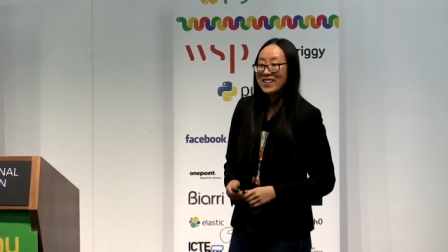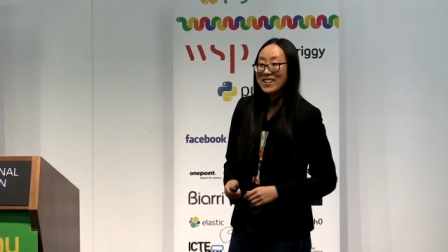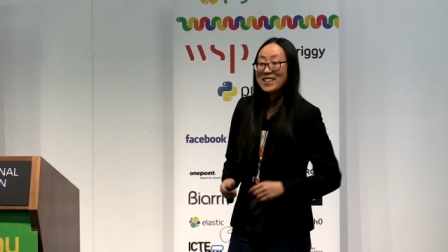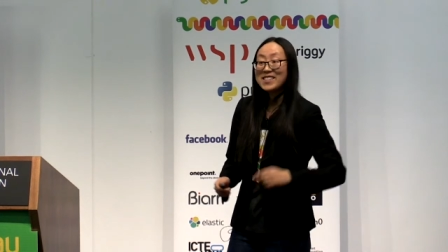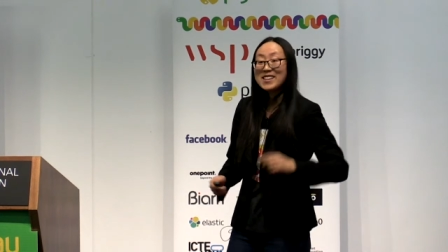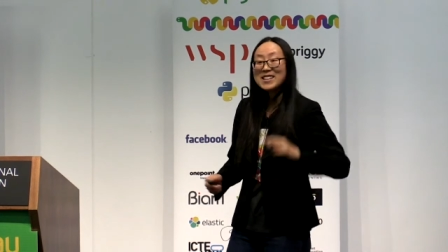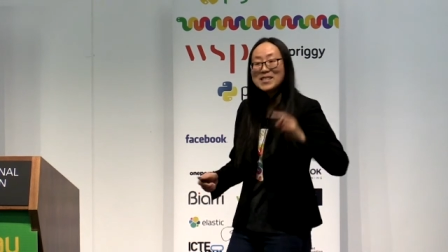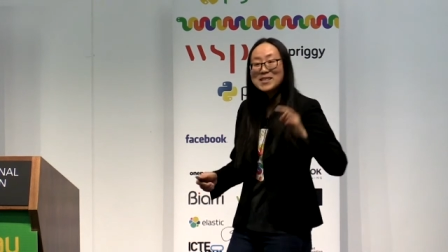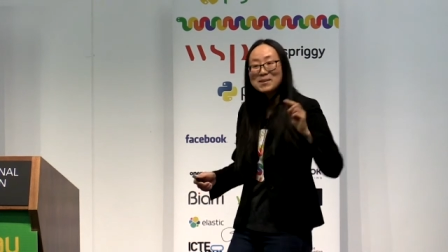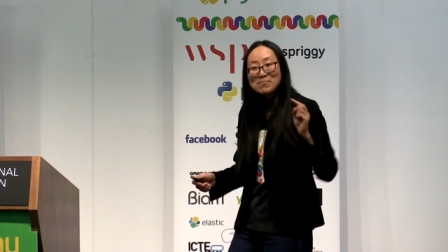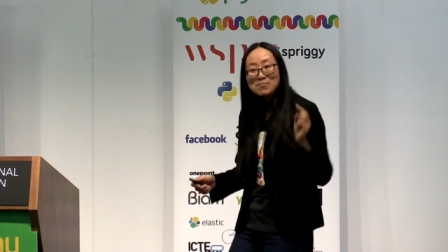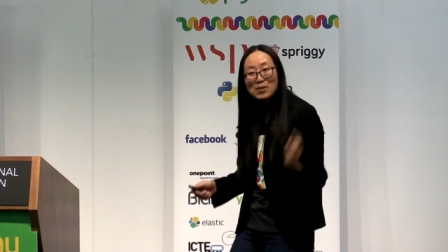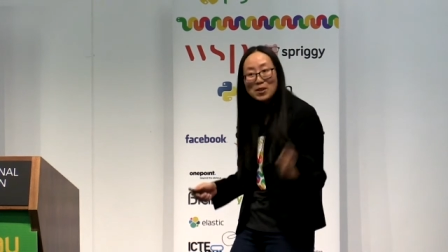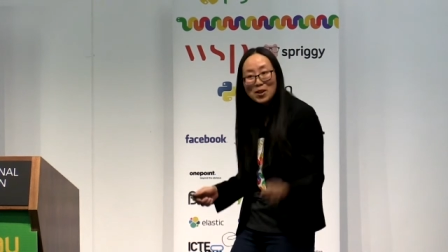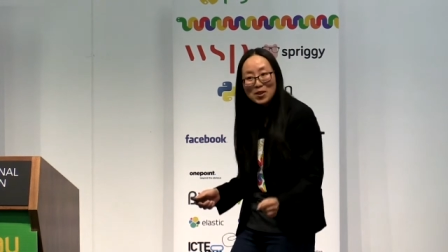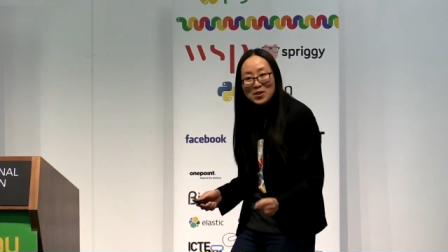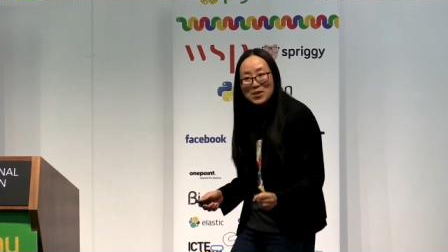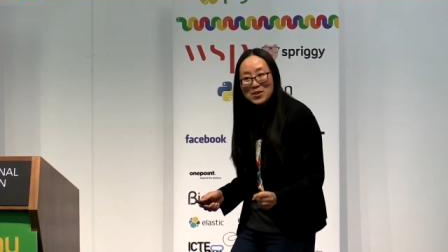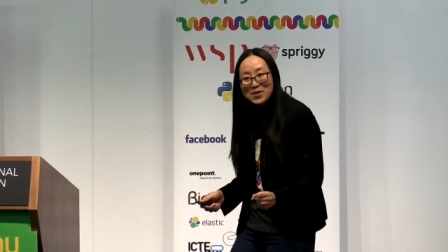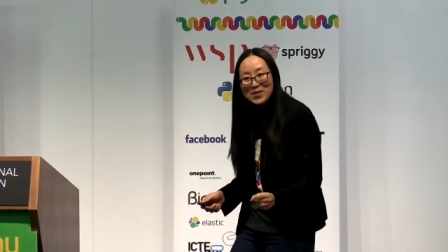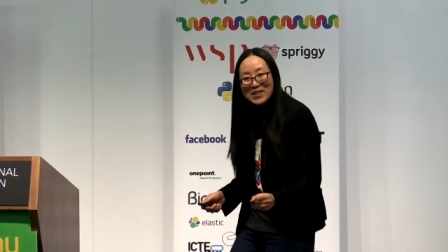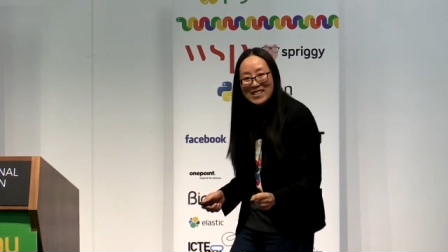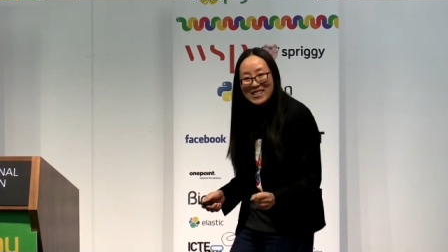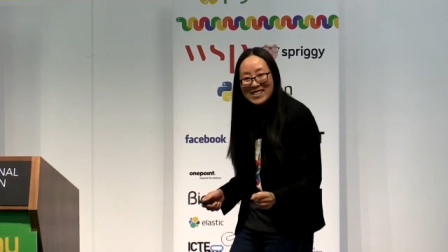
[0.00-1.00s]
And that's a
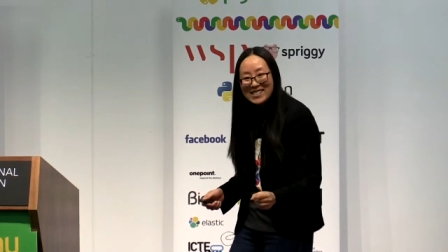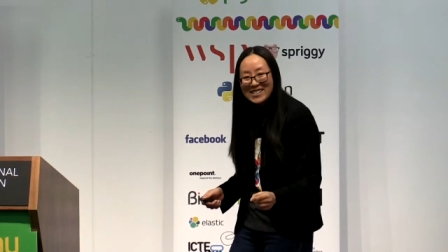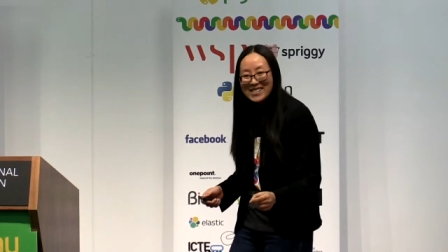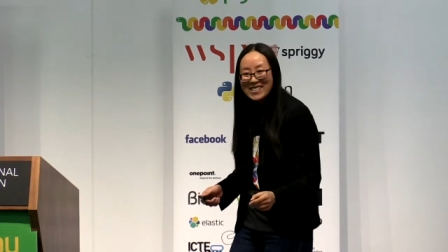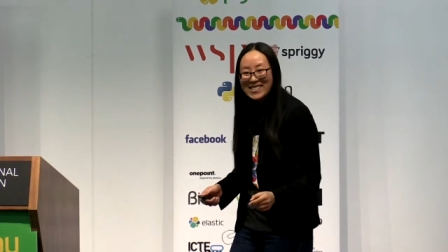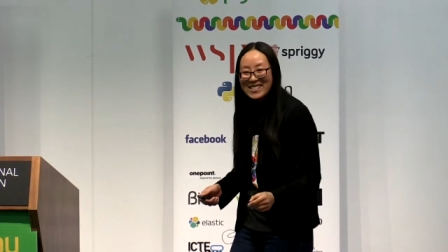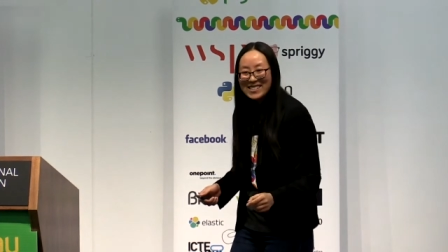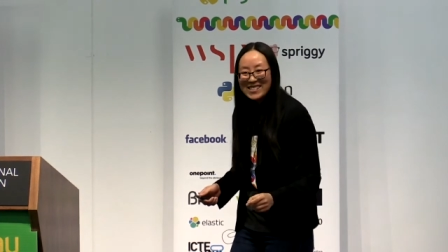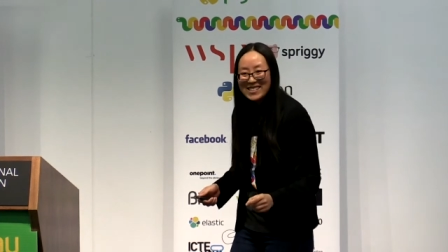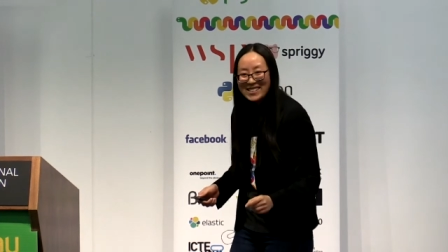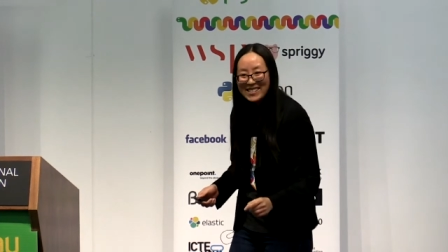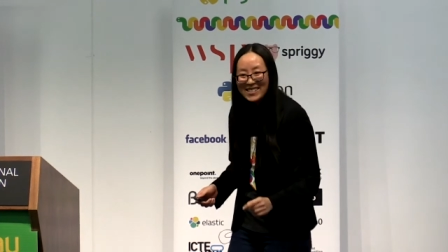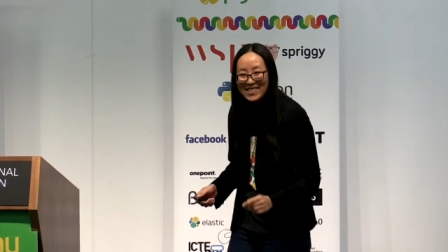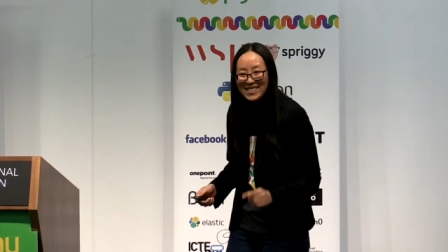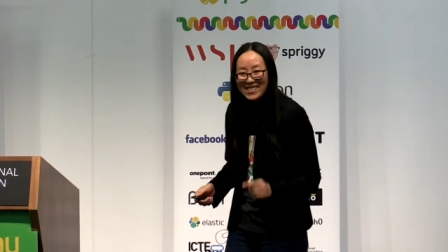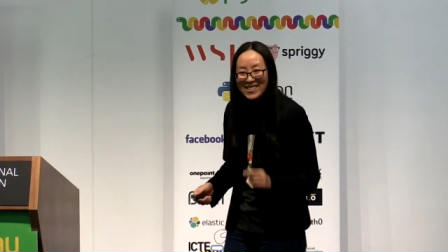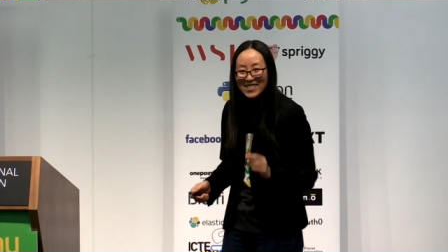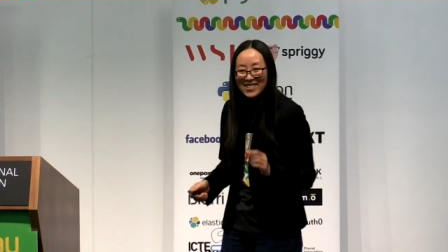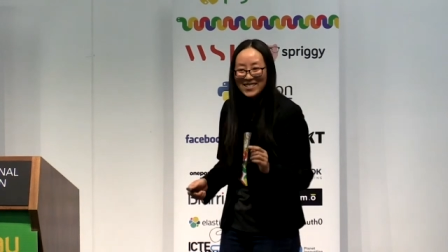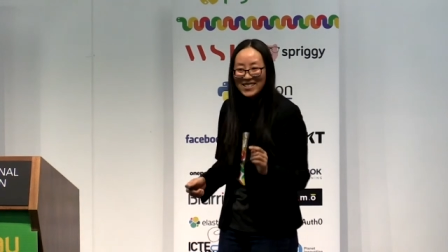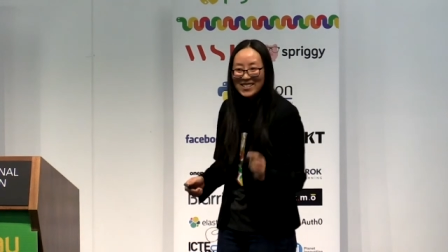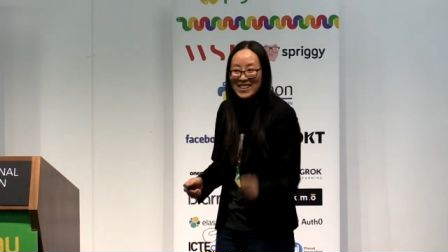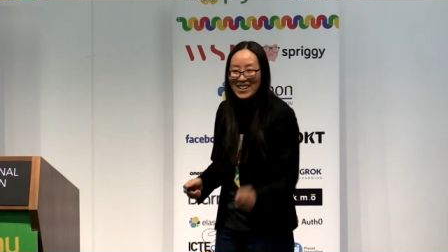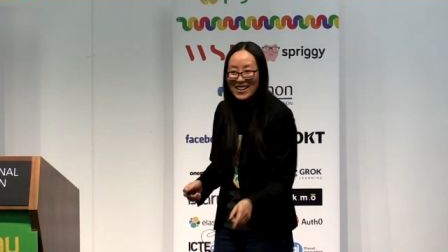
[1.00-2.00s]
plot twist that
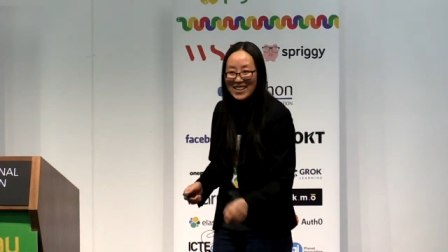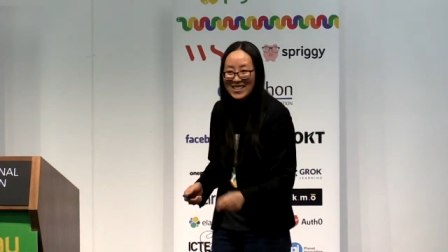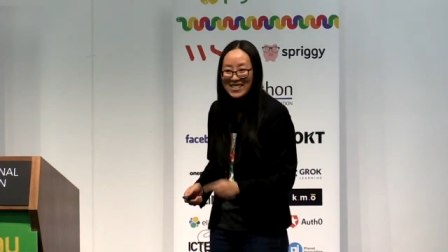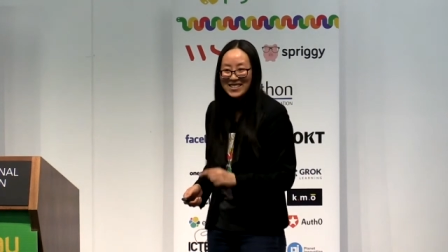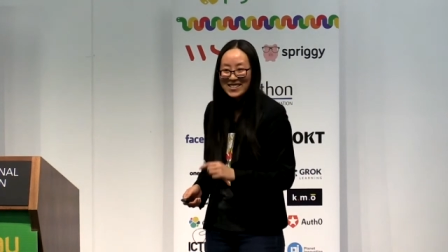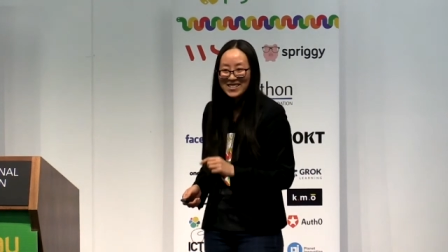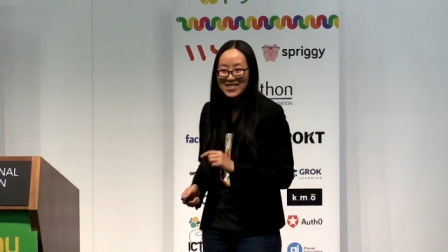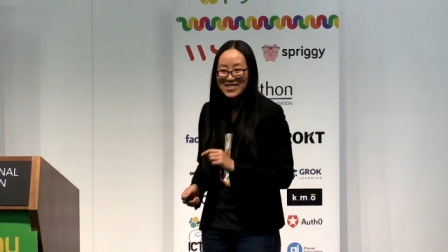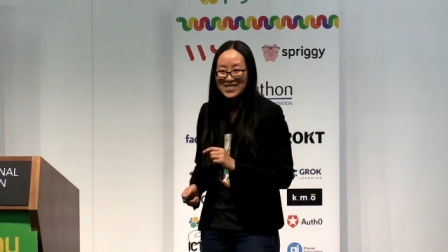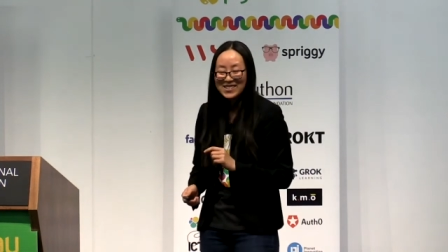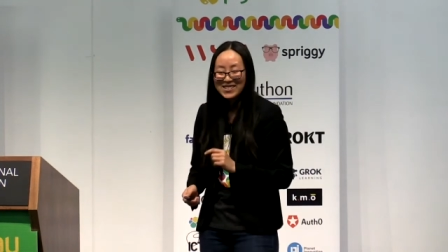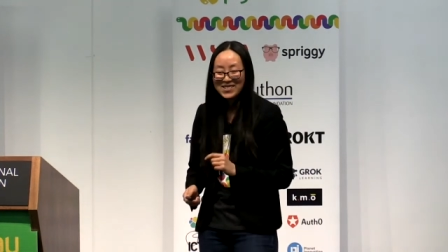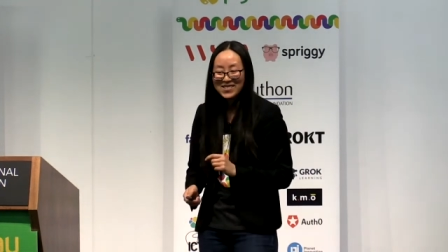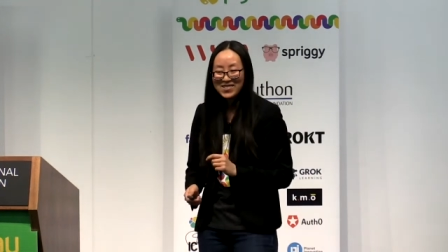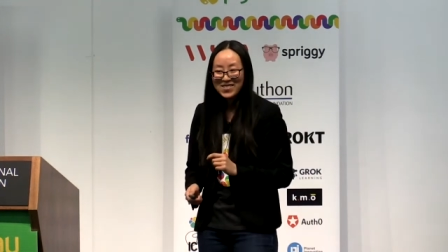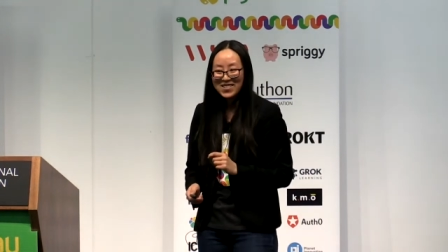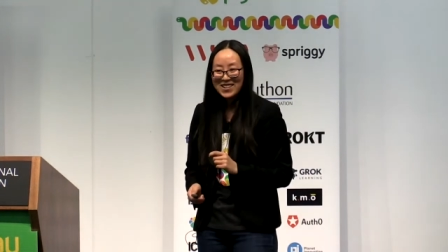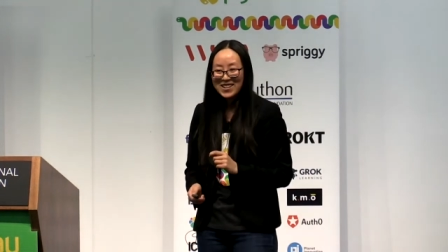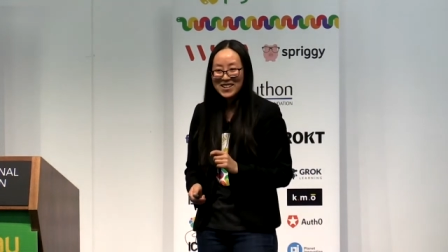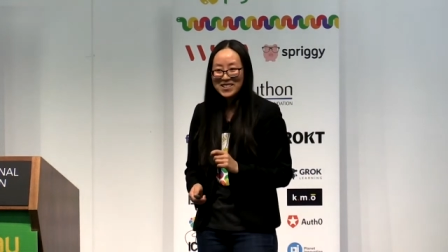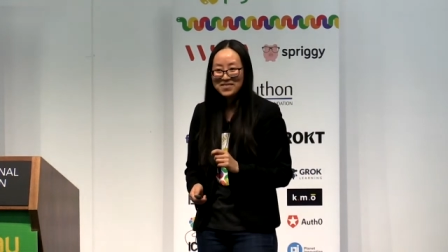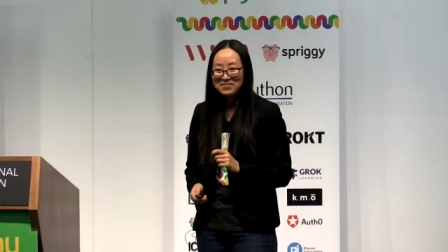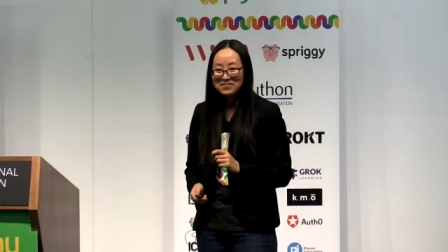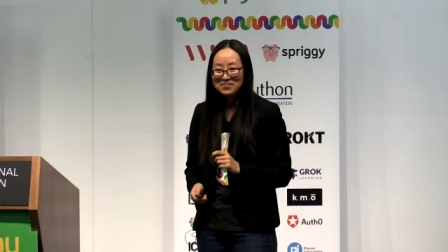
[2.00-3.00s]
you can add to your
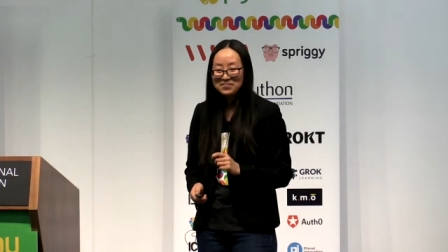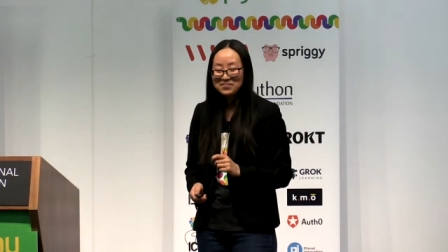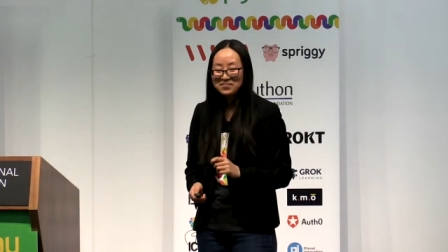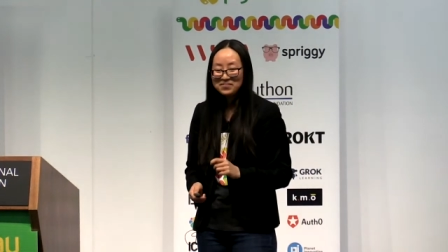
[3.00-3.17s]
story